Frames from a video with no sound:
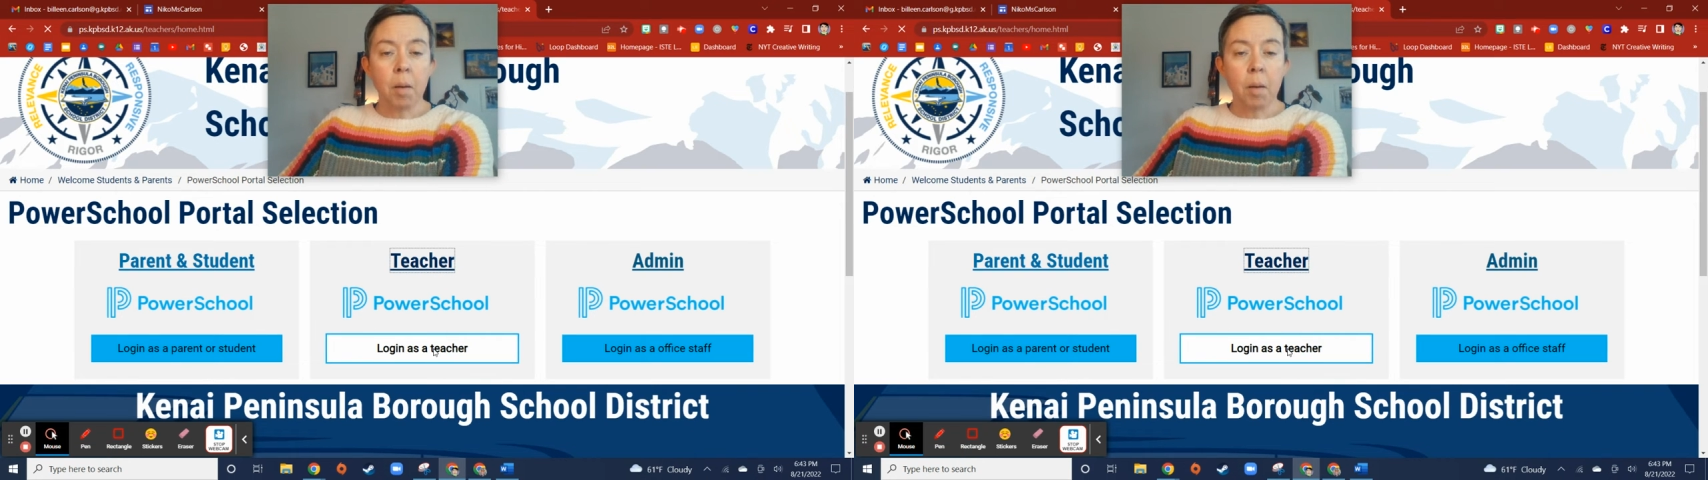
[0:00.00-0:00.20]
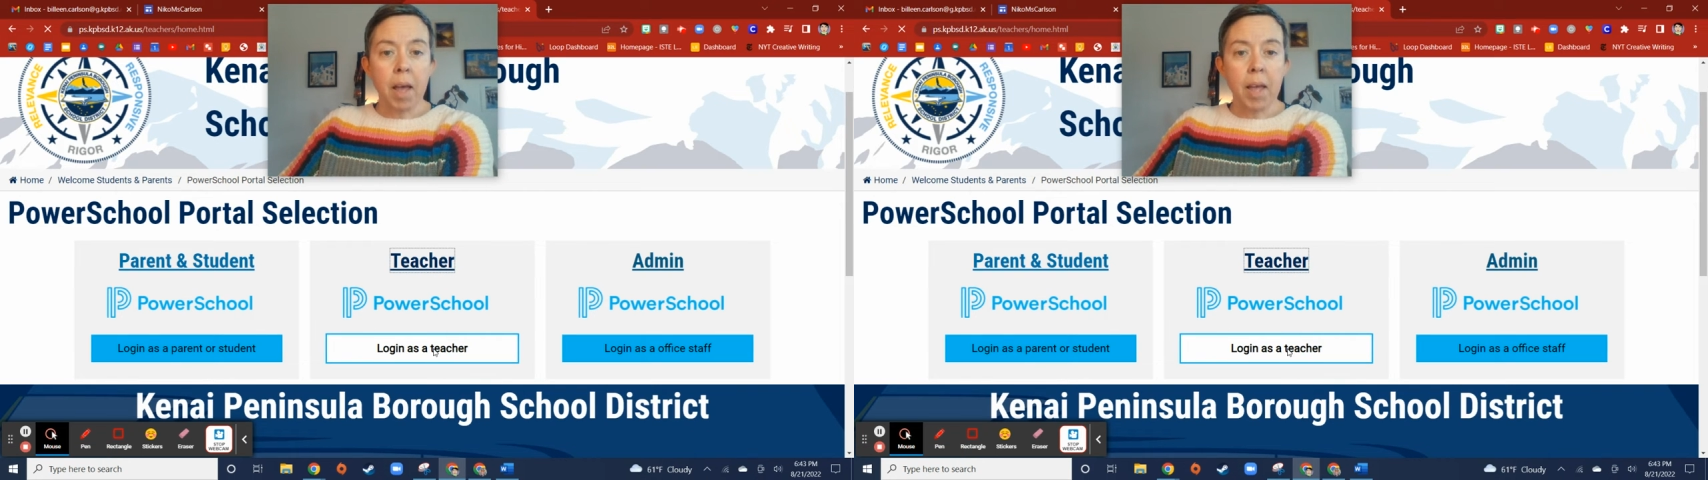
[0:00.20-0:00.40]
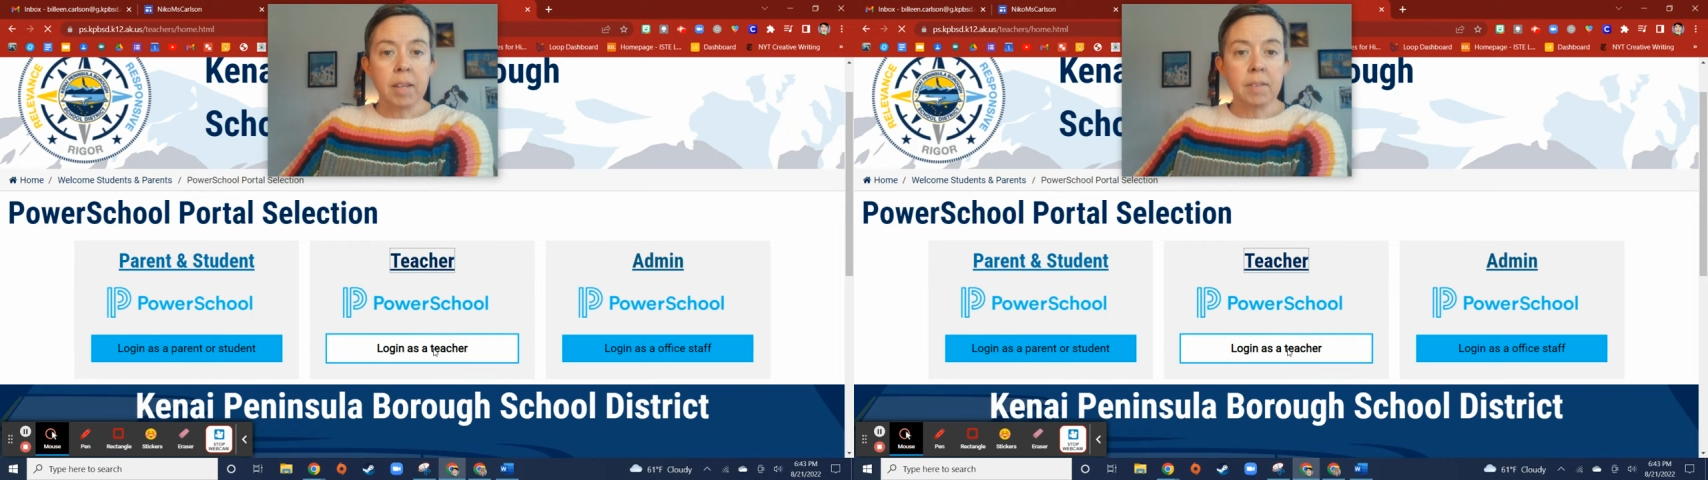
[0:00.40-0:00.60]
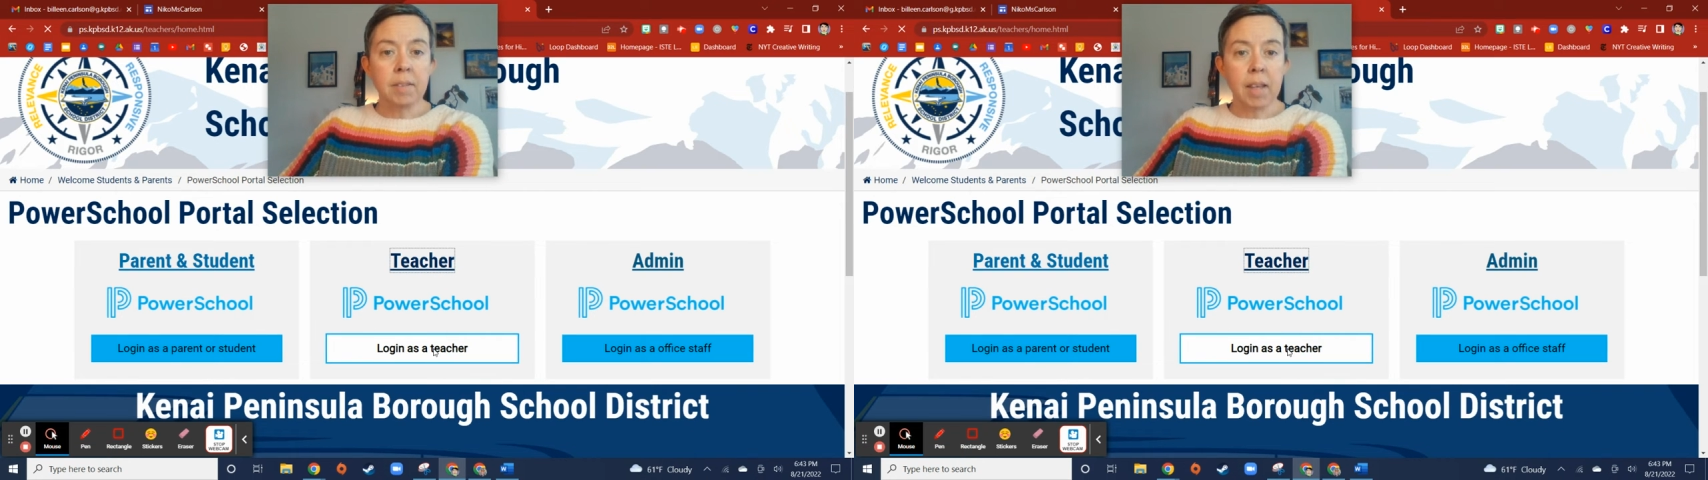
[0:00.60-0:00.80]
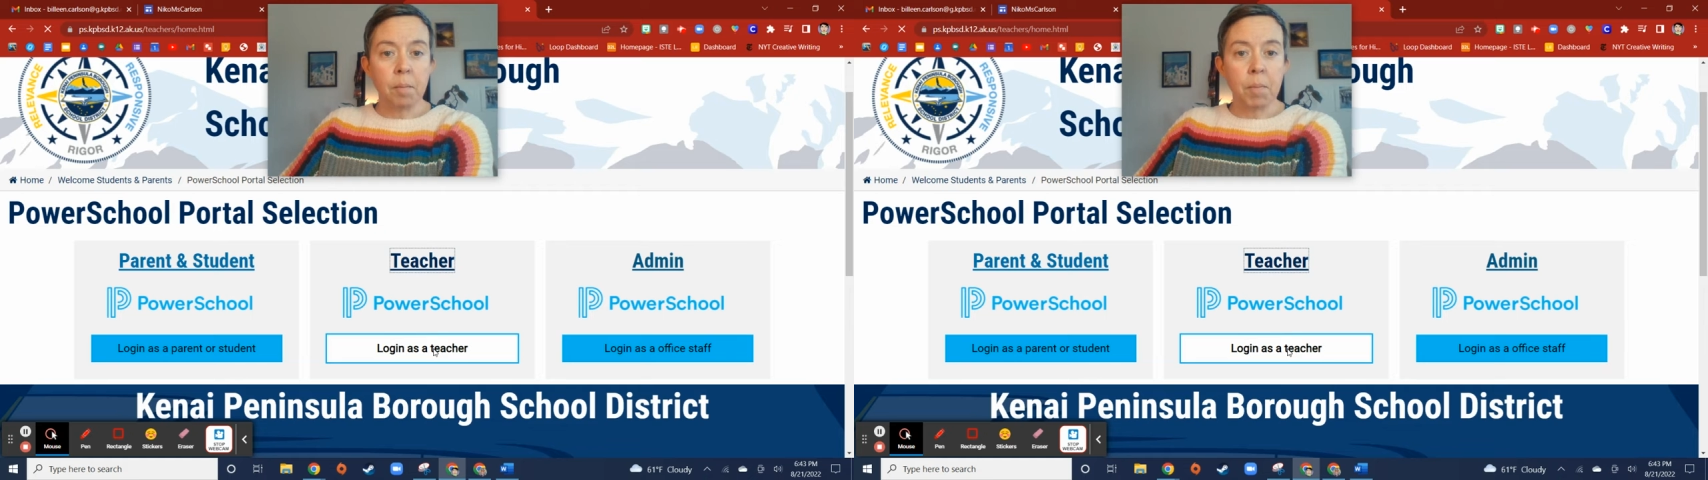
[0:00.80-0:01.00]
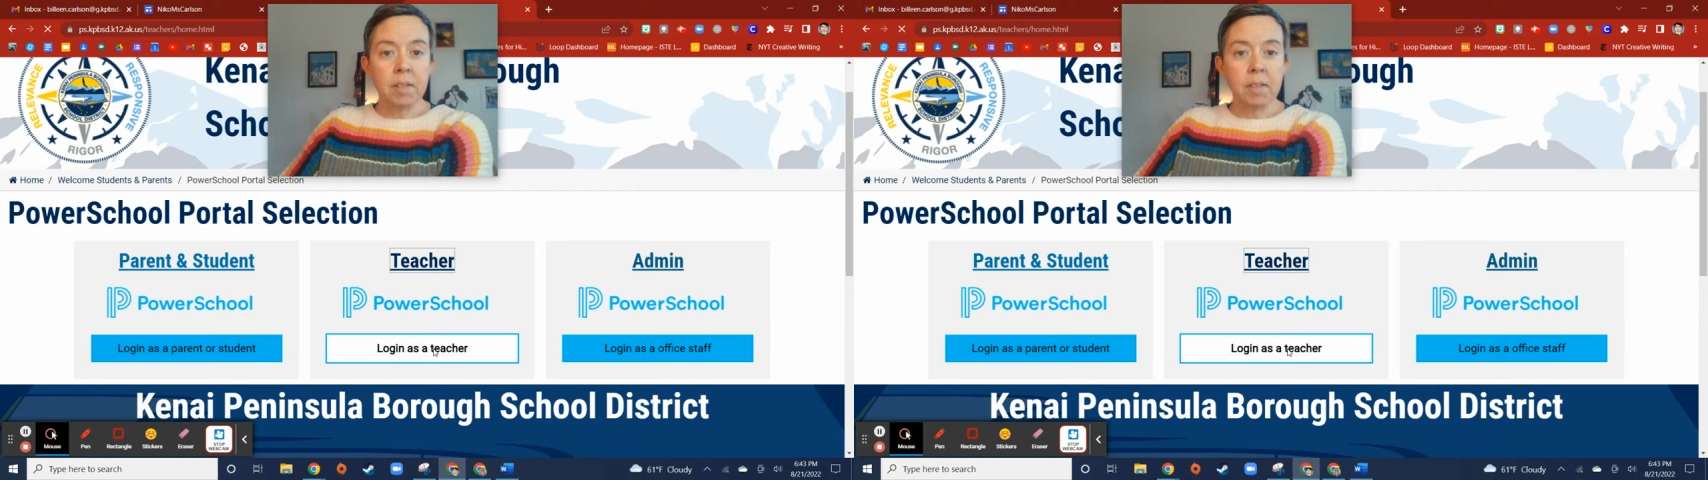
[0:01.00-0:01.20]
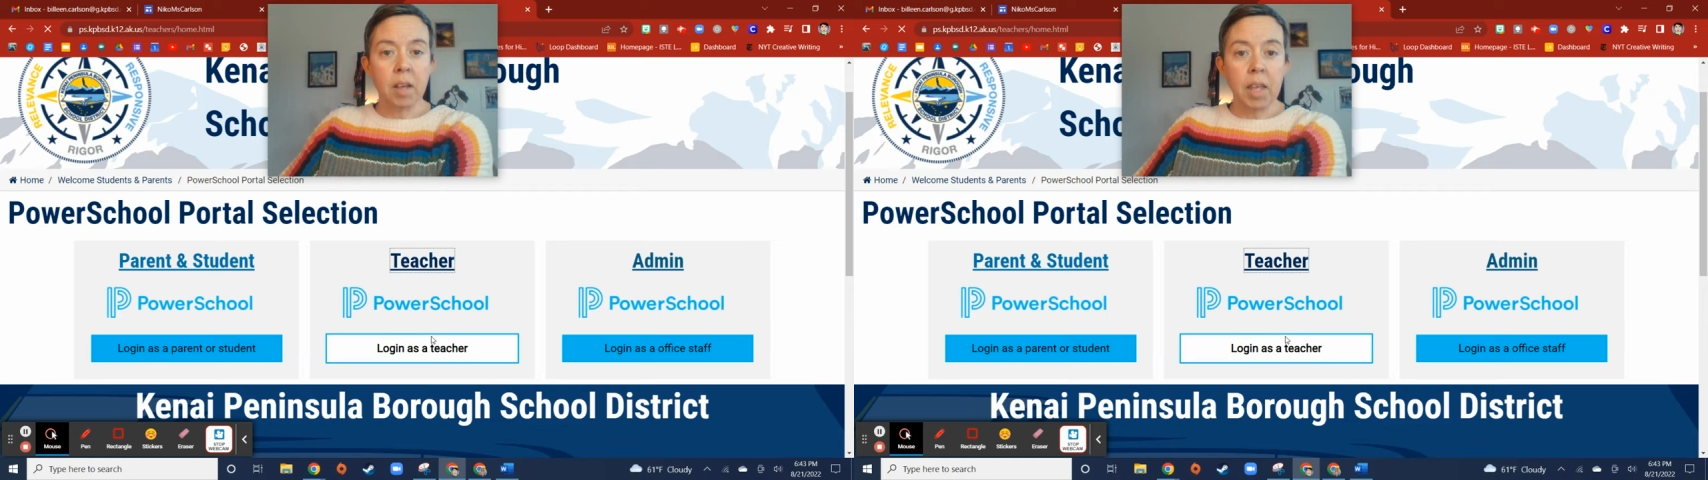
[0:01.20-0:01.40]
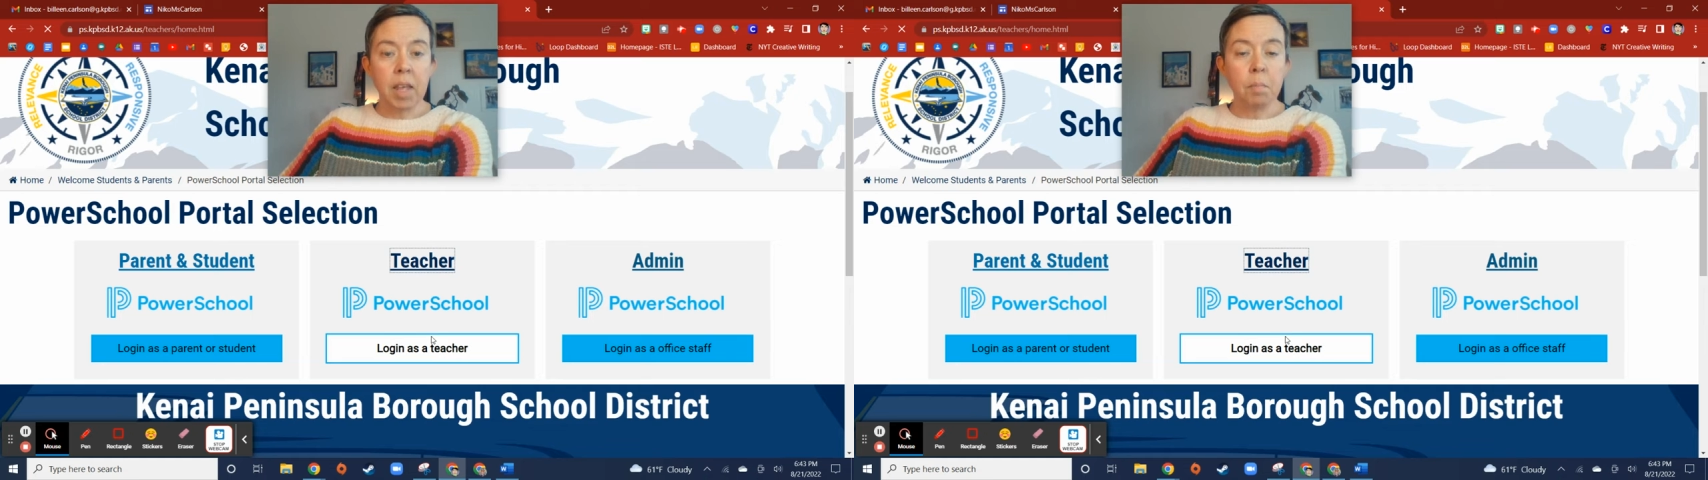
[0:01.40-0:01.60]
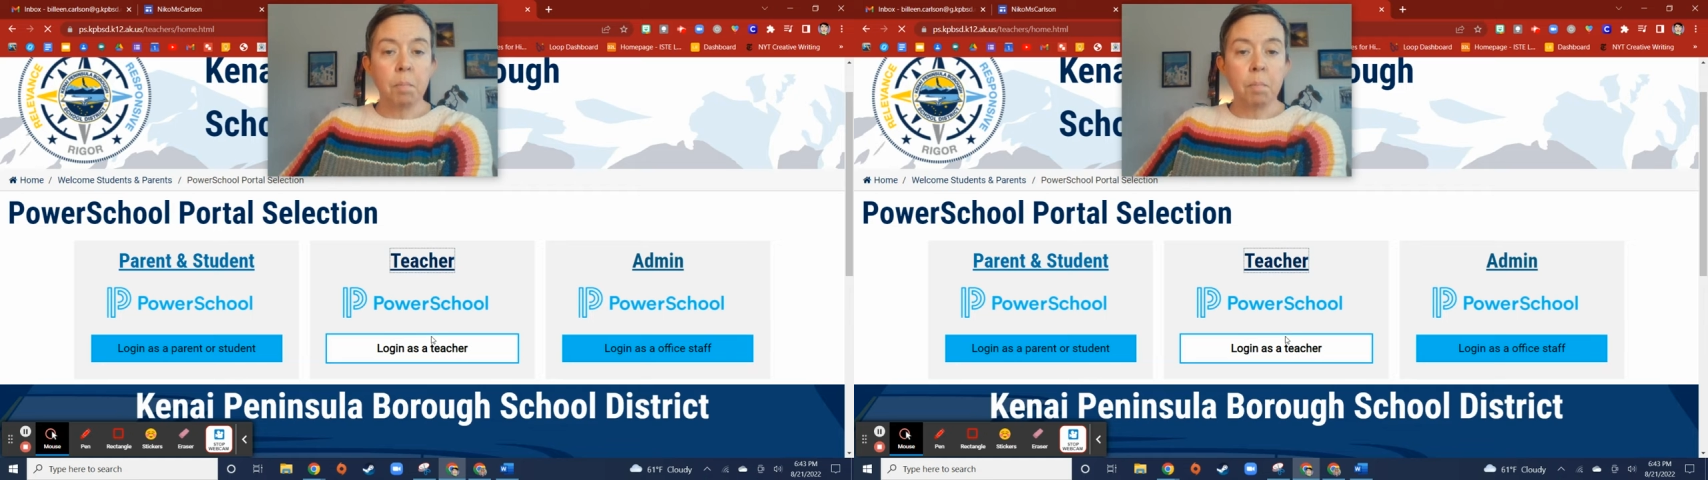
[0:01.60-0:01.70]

my assignments in